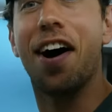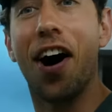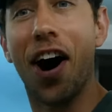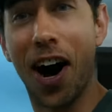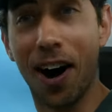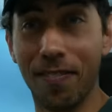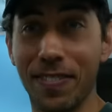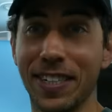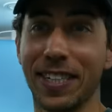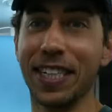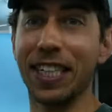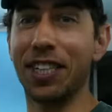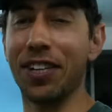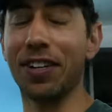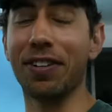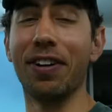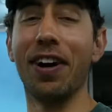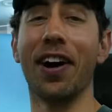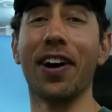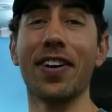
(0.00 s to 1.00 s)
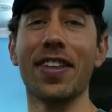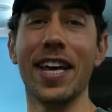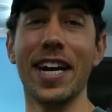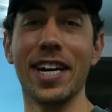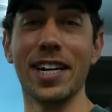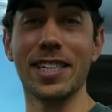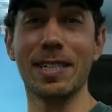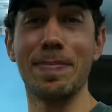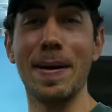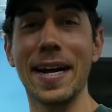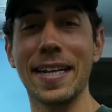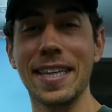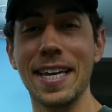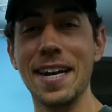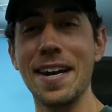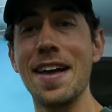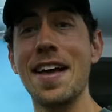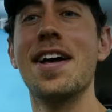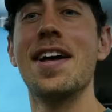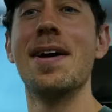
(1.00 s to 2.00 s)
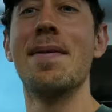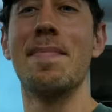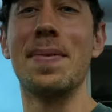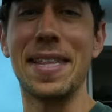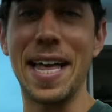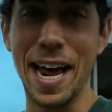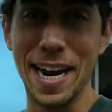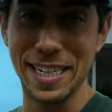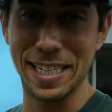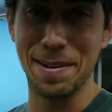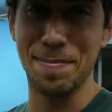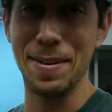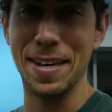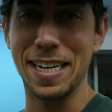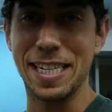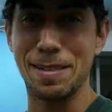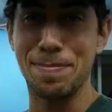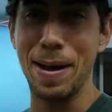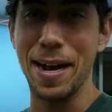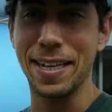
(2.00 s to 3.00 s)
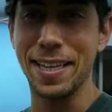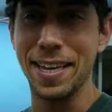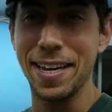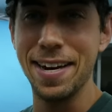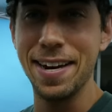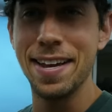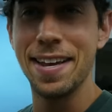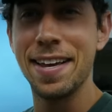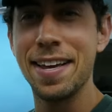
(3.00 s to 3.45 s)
obviously took longer than expected, but that is to be expected.